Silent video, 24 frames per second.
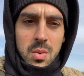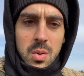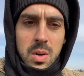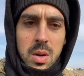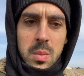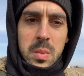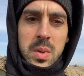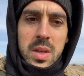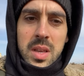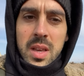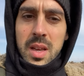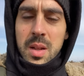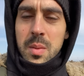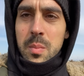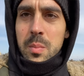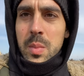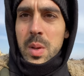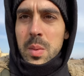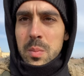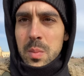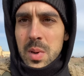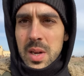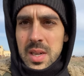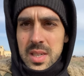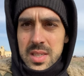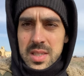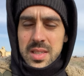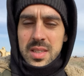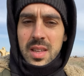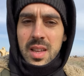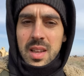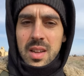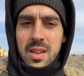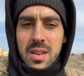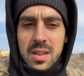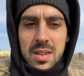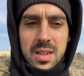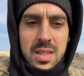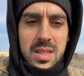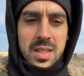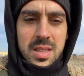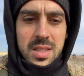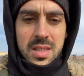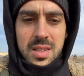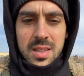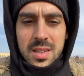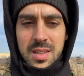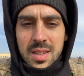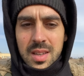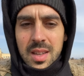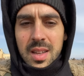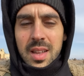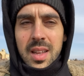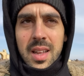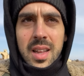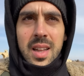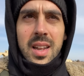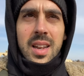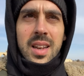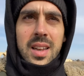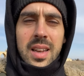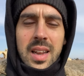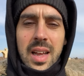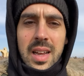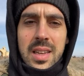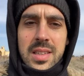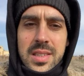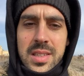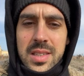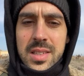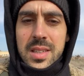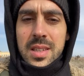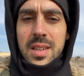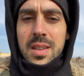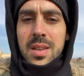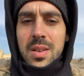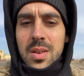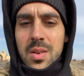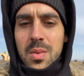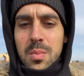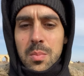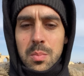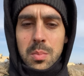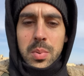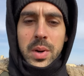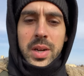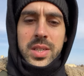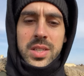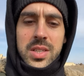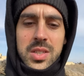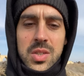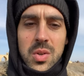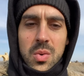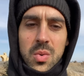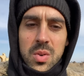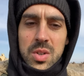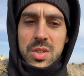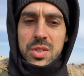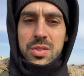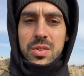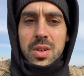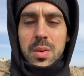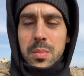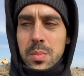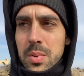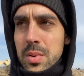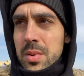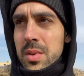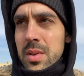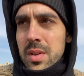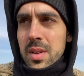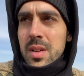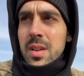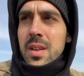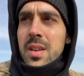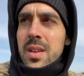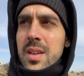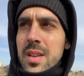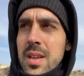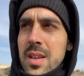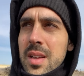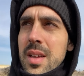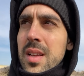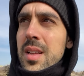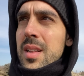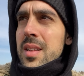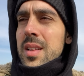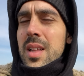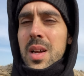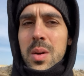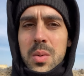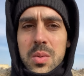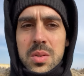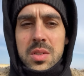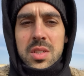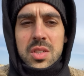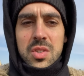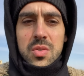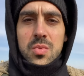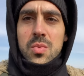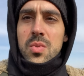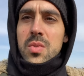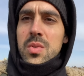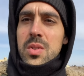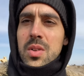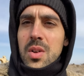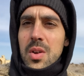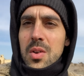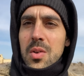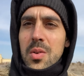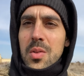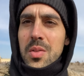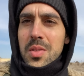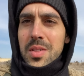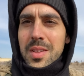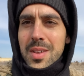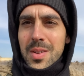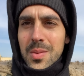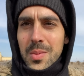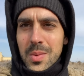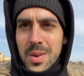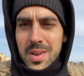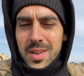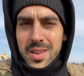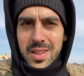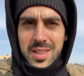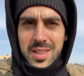want to be getting bit by a snake on this nice bus tour trip. That would just ruin the whole thing, wouldn't